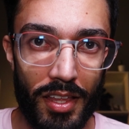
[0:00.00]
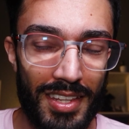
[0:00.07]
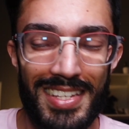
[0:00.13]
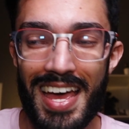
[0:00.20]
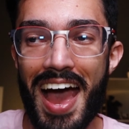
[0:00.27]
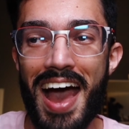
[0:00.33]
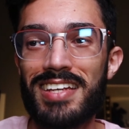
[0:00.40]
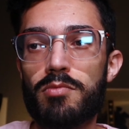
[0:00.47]

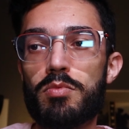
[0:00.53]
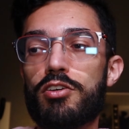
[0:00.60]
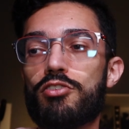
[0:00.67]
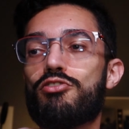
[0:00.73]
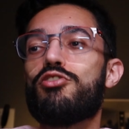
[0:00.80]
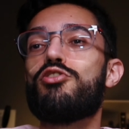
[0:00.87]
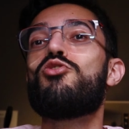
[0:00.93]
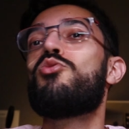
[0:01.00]
This has to be a
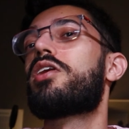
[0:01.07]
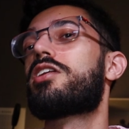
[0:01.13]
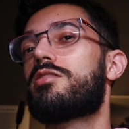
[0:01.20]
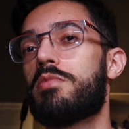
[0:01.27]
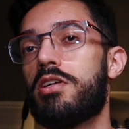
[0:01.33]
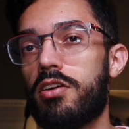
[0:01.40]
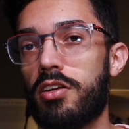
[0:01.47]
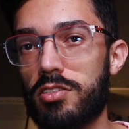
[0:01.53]
new
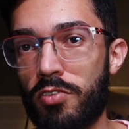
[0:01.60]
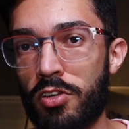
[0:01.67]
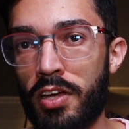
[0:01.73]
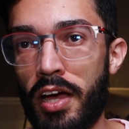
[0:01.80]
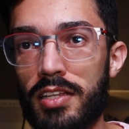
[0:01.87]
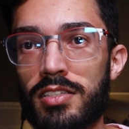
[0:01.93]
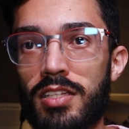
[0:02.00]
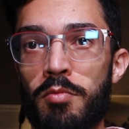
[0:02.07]
experience for you
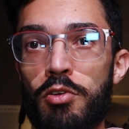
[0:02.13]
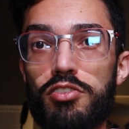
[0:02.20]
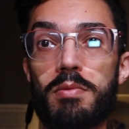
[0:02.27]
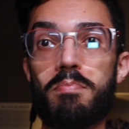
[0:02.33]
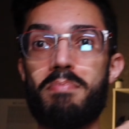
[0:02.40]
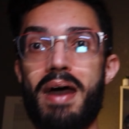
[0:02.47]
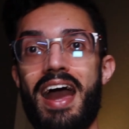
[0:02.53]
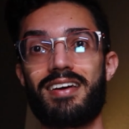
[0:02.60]
guys because I'm usually
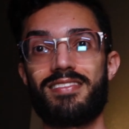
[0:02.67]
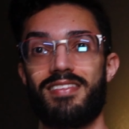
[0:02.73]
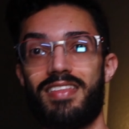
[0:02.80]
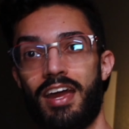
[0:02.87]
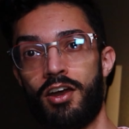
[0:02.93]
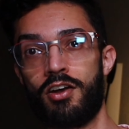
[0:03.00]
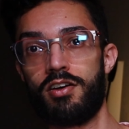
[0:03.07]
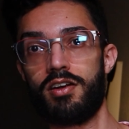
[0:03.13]
back
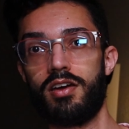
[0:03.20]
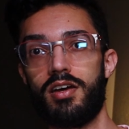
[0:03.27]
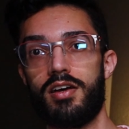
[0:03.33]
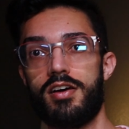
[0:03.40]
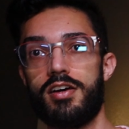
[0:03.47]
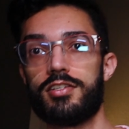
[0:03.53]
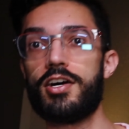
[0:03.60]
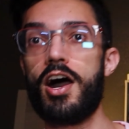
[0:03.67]
there
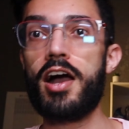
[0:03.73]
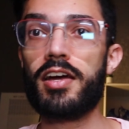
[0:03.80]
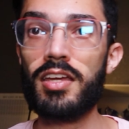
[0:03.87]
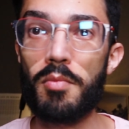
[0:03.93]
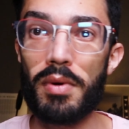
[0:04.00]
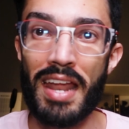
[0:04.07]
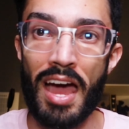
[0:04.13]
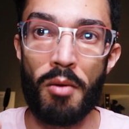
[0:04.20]

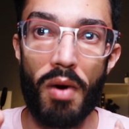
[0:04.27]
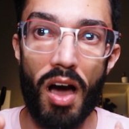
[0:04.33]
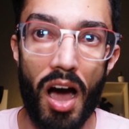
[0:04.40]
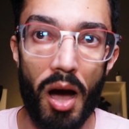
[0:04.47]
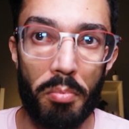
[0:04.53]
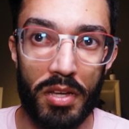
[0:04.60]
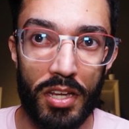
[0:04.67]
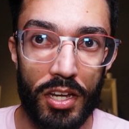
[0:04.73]
talking, but now I'm
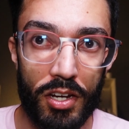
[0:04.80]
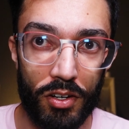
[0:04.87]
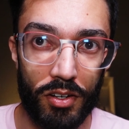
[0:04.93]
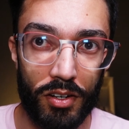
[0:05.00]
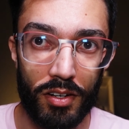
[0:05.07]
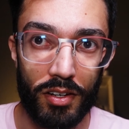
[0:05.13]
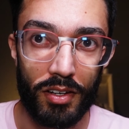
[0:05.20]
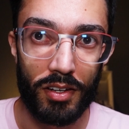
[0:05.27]
up
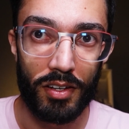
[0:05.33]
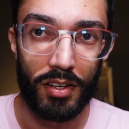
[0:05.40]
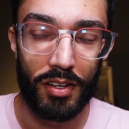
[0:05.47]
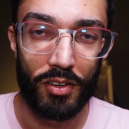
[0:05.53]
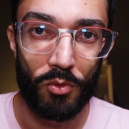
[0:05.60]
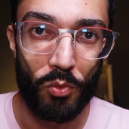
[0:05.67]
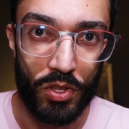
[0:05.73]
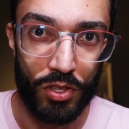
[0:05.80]
here
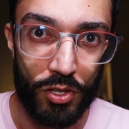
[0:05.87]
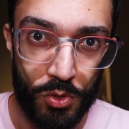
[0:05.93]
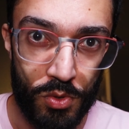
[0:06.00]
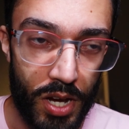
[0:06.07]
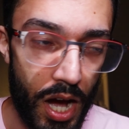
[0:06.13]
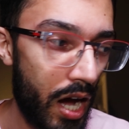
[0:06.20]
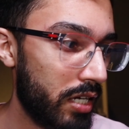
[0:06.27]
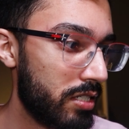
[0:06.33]
with
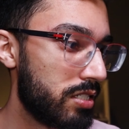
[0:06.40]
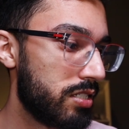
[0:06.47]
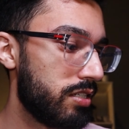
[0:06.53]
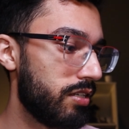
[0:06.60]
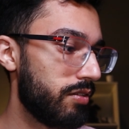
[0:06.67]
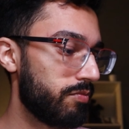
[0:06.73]
you guys.